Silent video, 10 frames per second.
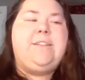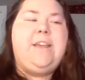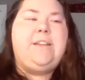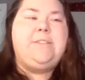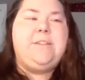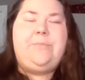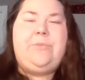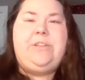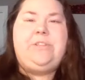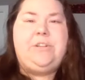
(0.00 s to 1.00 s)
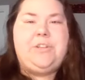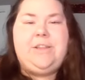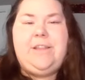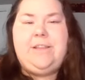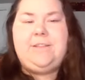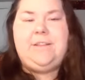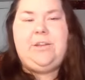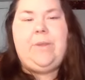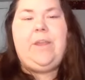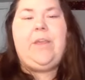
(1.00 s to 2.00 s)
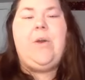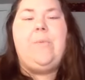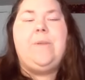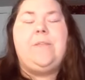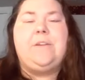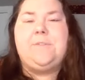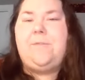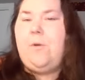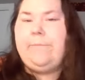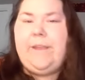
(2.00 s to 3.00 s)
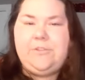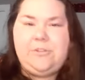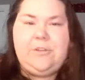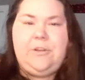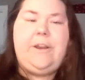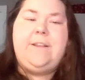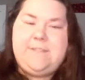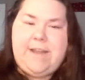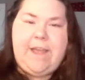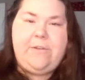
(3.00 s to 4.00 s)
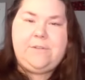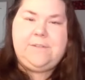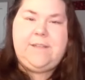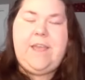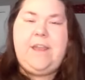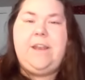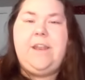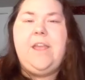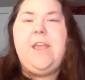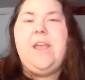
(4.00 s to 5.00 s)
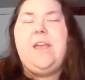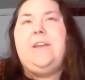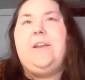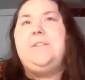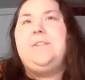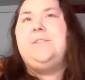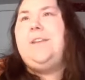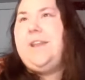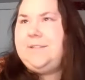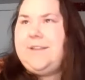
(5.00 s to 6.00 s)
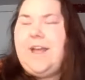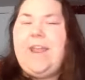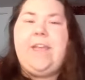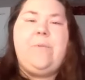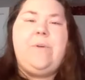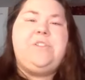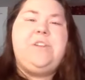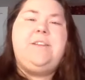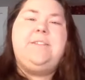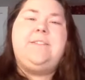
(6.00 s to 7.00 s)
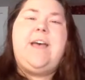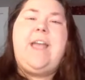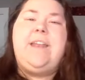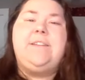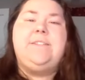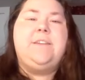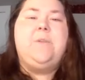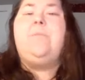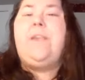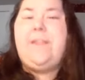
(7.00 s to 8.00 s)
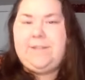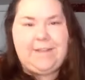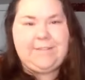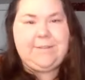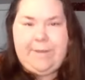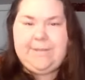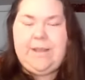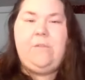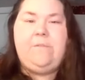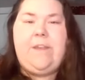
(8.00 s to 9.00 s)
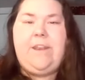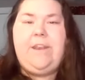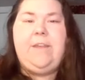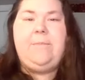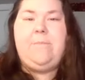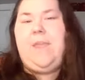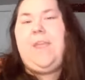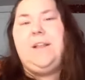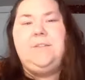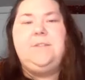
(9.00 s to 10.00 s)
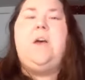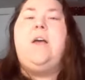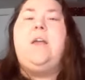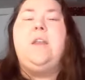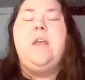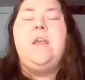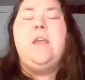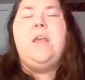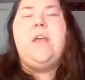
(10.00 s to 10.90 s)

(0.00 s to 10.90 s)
did some research on this a little bit ago, but there's 4 major learning styles. And there's kinesthetic, which is I need to complete the task myself. I need to be hands-on.